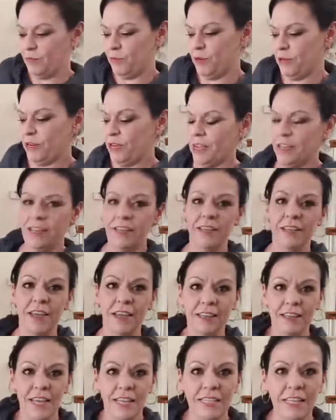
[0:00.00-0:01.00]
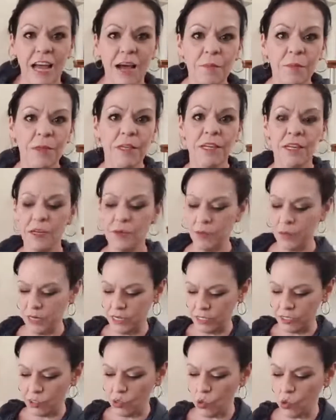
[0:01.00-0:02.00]
We're at that time of year
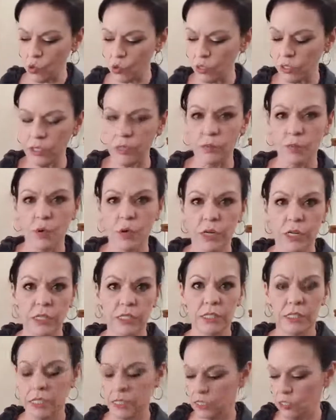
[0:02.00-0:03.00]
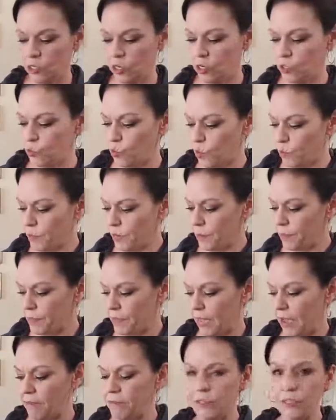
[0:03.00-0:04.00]
where it's cool in the mornings and it starts warming up
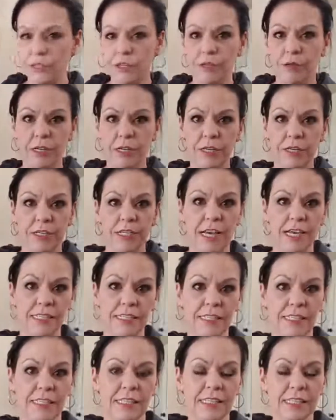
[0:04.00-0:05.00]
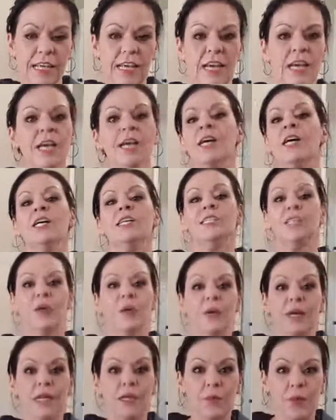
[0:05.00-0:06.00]
in the afternoon here in Texas.
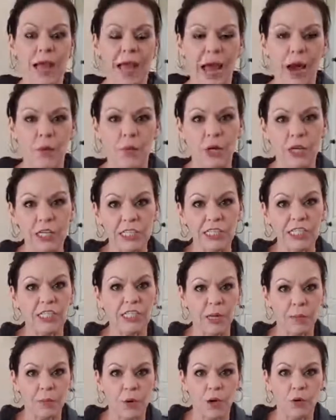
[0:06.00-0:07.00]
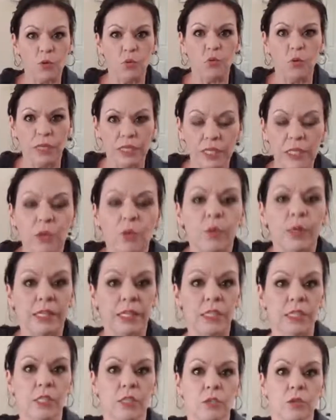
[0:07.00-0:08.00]
So anyway, I wanted to jump on really
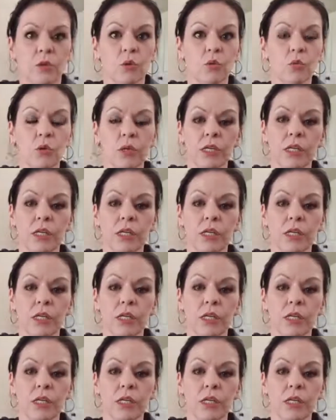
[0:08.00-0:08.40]
quickly